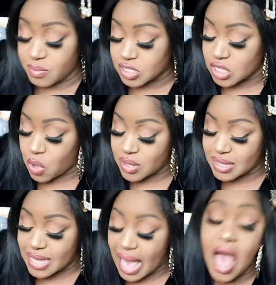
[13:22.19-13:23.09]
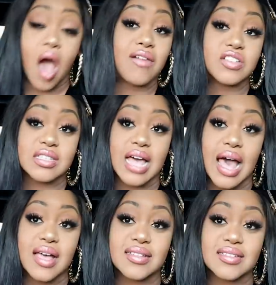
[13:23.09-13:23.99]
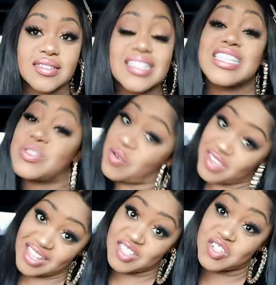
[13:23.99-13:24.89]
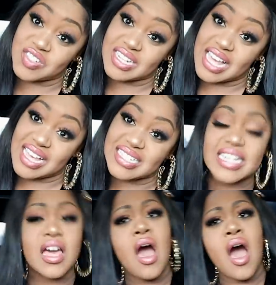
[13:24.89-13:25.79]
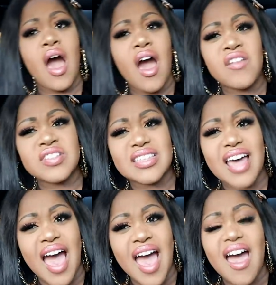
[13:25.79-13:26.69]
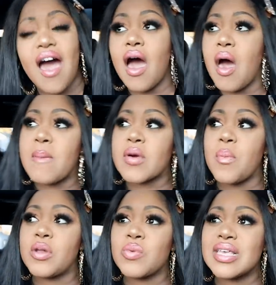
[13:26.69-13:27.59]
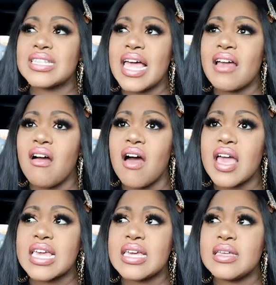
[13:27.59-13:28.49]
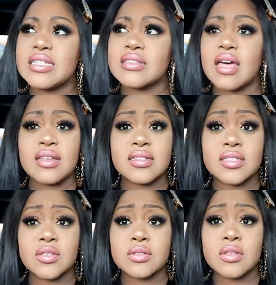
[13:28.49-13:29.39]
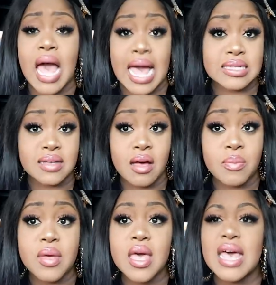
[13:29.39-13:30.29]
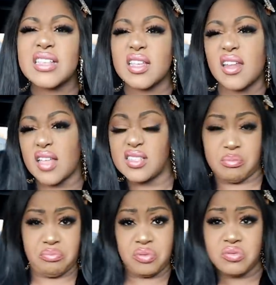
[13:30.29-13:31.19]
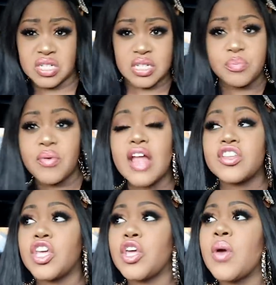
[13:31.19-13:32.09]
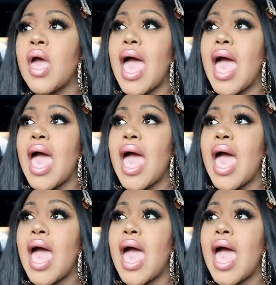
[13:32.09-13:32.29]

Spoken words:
So yeah, after that, this is where it gets juicy. Like I said, after that, a couple of weeks later, he decided to start acting up, started acting bougie, brand new.